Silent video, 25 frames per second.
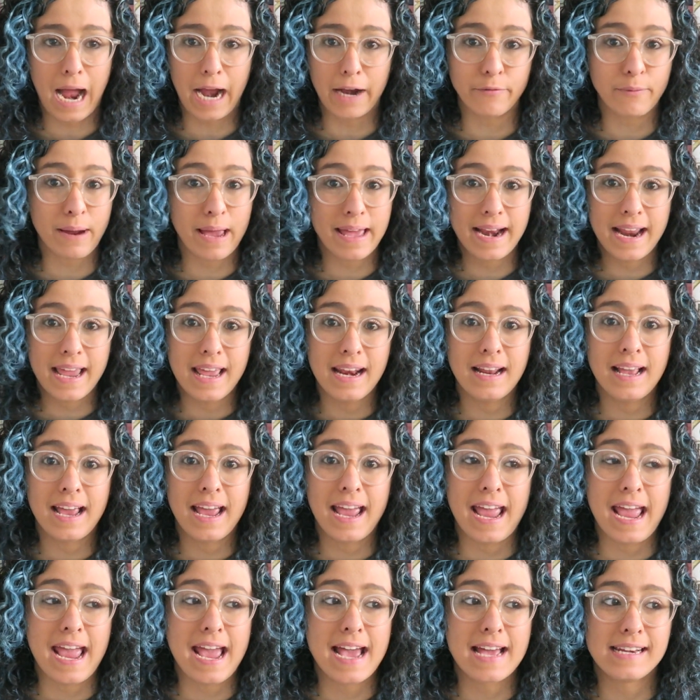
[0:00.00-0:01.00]
read it,
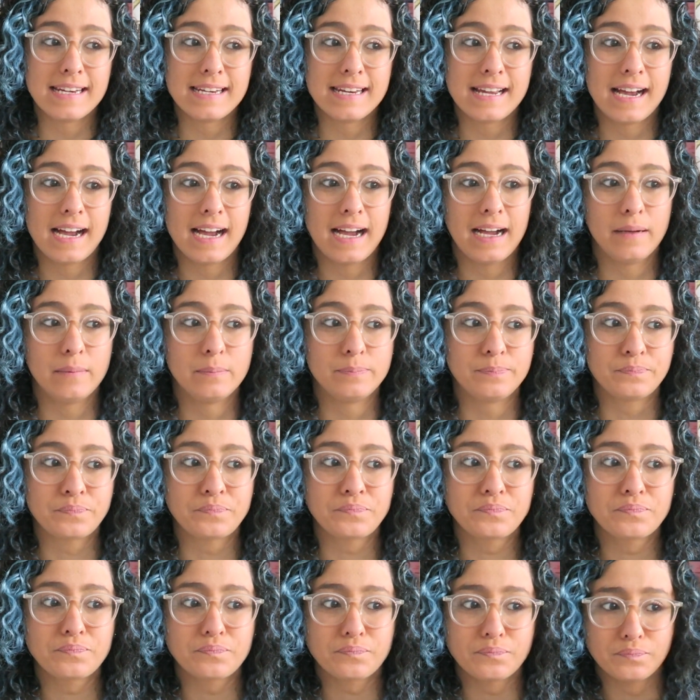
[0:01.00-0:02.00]
and I
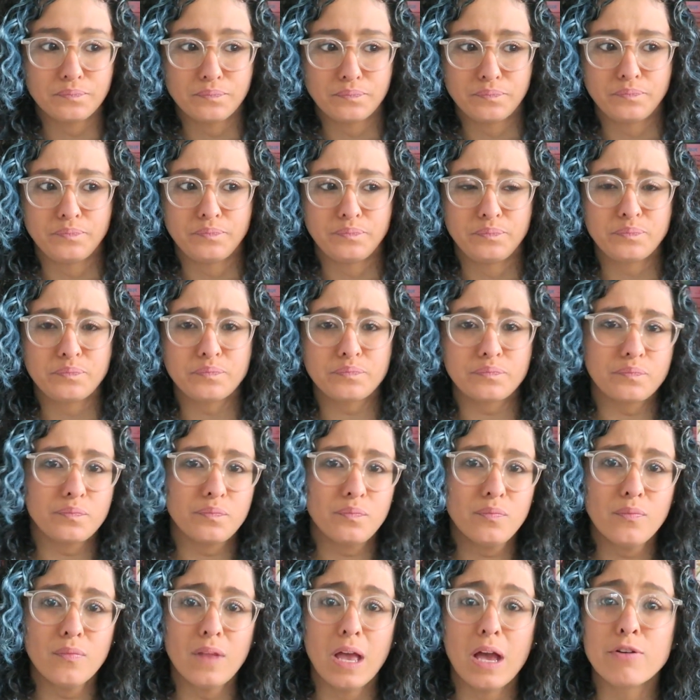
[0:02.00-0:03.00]

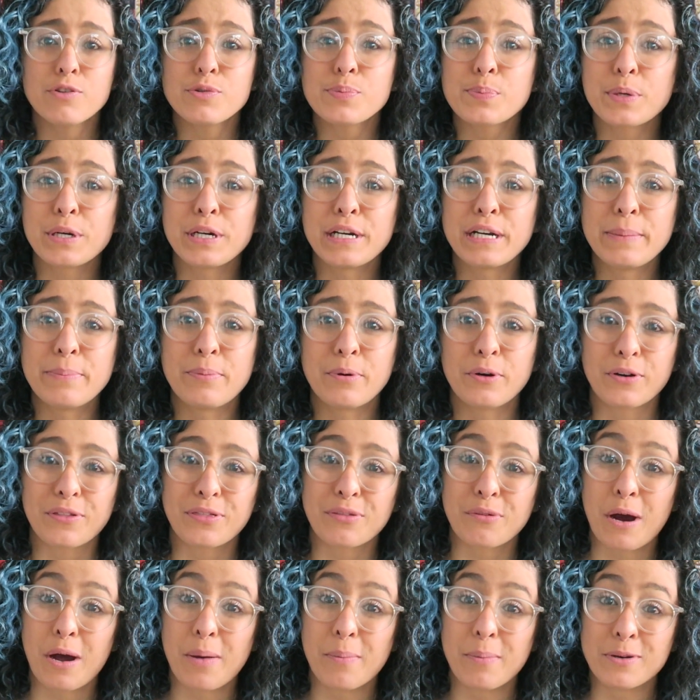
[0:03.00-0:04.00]
was pretty bored
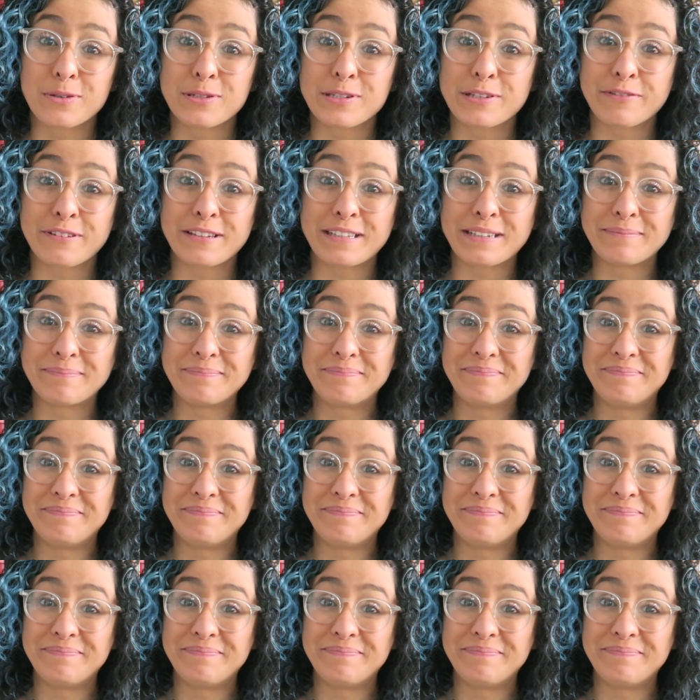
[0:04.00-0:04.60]
throughout most of it.